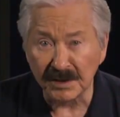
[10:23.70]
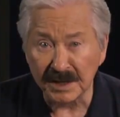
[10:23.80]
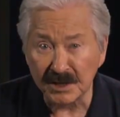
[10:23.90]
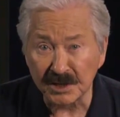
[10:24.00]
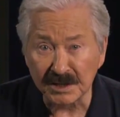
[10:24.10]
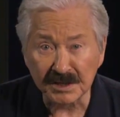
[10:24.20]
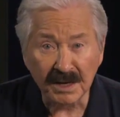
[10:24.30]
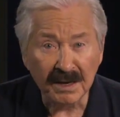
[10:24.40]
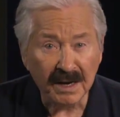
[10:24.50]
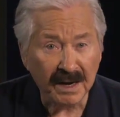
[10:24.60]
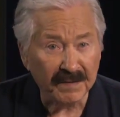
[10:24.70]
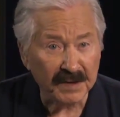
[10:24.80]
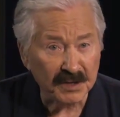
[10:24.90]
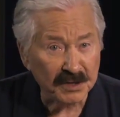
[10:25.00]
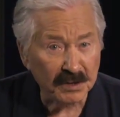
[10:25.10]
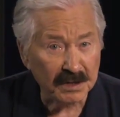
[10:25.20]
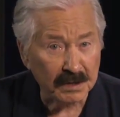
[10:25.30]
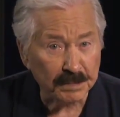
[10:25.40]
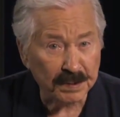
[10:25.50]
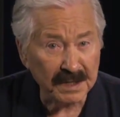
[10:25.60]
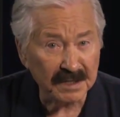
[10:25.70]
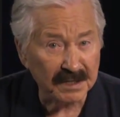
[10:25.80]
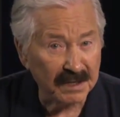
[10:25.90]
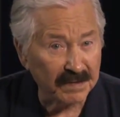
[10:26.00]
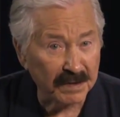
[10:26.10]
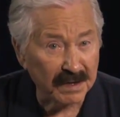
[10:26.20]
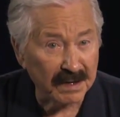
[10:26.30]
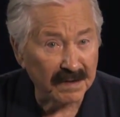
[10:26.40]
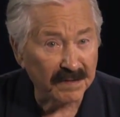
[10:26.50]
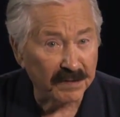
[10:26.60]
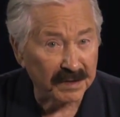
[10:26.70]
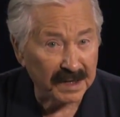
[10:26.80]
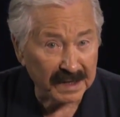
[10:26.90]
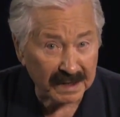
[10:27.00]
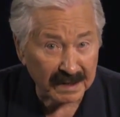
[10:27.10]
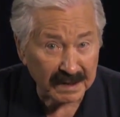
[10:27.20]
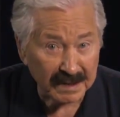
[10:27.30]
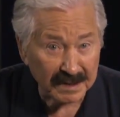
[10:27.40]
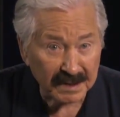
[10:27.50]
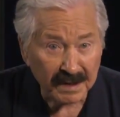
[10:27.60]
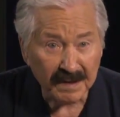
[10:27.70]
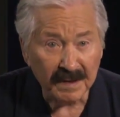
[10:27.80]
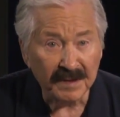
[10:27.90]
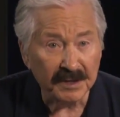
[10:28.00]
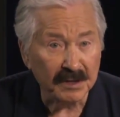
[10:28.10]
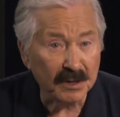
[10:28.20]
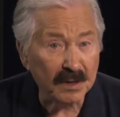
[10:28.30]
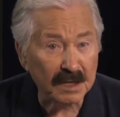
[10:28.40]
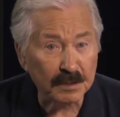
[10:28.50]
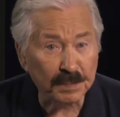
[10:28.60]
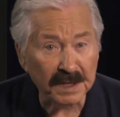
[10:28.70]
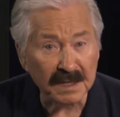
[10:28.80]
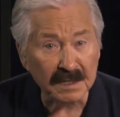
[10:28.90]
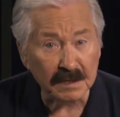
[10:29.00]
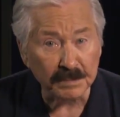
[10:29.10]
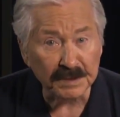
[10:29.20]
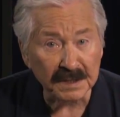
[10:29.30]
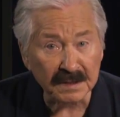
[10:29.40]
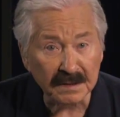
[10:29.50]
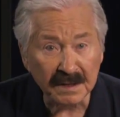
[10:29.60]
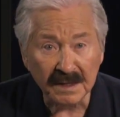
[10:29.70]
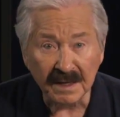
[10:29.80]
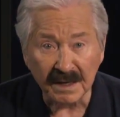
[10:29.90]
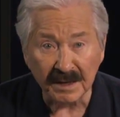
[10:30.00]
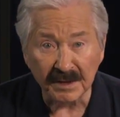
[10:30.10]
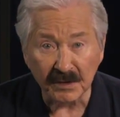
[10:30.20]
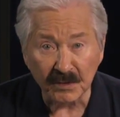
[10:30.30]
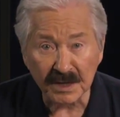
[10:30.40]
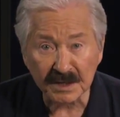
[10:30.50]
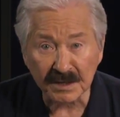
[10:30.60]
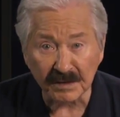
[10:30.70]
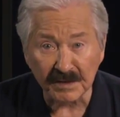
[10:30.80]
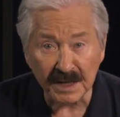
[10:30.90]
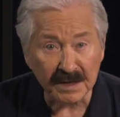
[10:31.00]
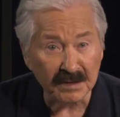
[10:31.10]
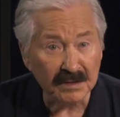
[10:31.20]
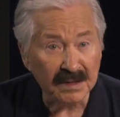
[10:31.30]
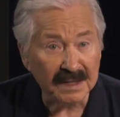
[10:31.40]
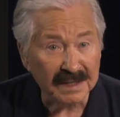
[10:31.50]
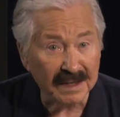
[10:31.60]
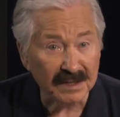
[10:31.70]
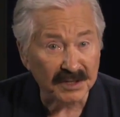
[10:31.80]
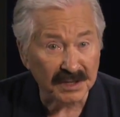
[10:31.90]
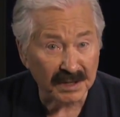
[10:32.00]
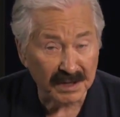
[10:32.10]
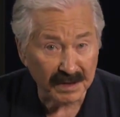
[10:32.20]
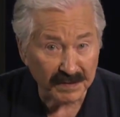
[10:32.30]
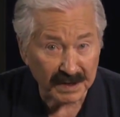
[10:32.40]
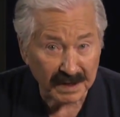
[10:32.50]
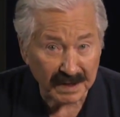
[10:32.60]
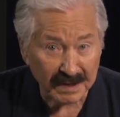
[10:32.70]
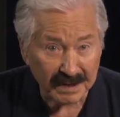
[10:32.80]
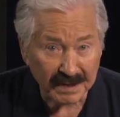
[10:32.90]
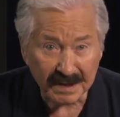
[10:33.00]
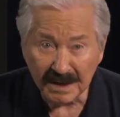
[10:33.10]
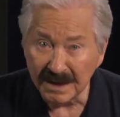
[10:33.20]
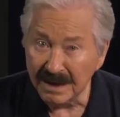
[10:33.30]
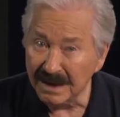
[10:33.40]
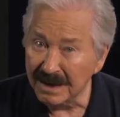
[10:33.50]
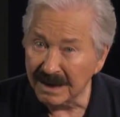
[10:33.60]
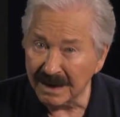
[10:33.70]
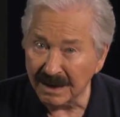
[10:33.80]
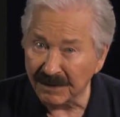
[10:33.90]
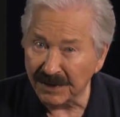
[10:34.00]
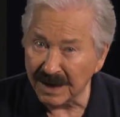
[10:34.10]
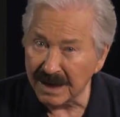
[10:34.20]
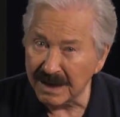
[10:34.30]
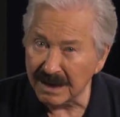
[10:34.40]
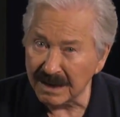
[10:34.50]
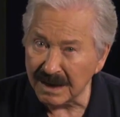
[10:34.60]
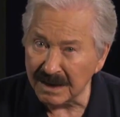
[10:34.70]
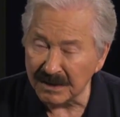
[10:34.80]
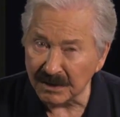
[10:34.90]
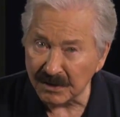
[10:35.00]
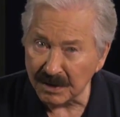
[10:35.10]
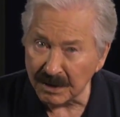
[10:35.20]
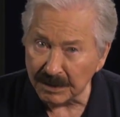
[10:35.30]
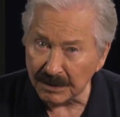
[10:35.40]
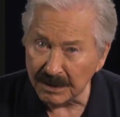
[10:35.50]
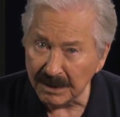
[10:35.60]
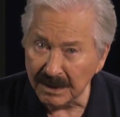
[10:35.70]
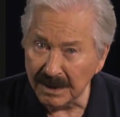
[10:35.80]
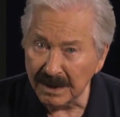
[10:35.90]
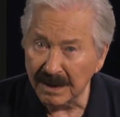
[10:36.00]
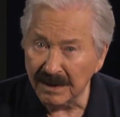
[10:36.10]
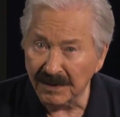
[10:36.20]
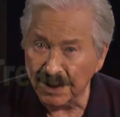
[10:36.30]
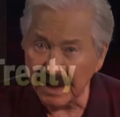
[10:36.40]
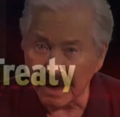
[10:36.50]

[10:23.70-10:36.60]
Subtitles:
nations have enjoyed a peace dividend for decades. The U.S. pays the bill and the rest of NATO gets the dividend. If they get into trouble, they